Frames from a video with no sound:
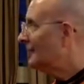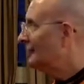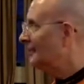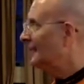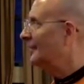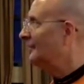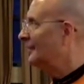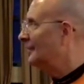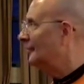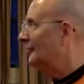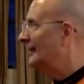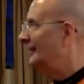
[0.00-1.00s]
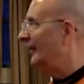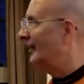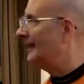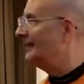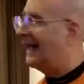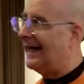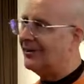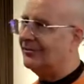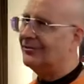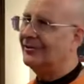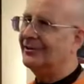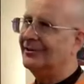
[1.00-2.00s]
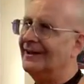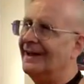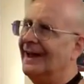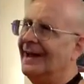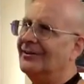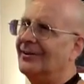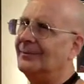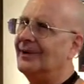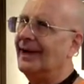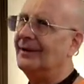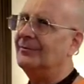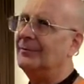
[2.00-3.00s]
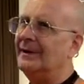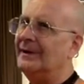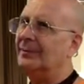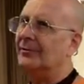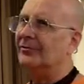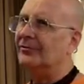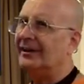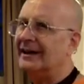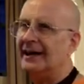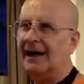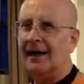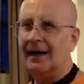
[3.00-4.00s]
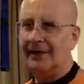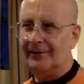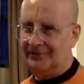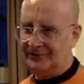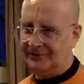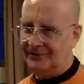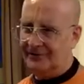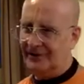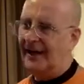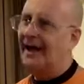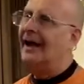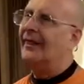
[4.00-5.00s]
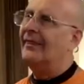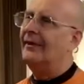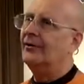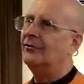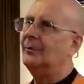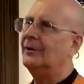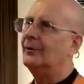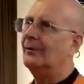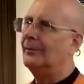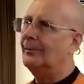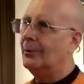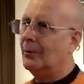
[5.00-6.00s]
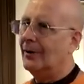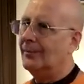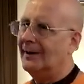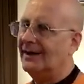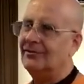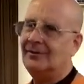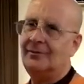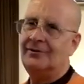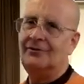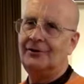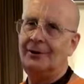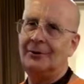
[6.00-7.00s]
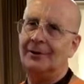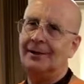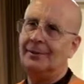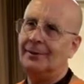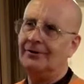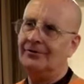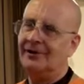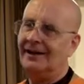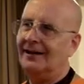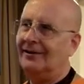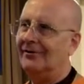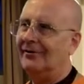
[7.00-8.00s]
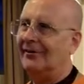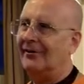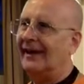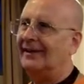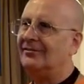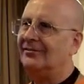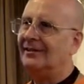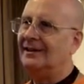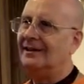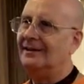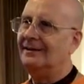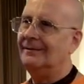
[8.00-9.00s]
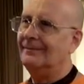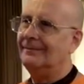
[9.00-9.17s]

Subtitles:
Sometimes people see Dolly Madison, sometimes people see others. There's been a report by some of the security personnel that they see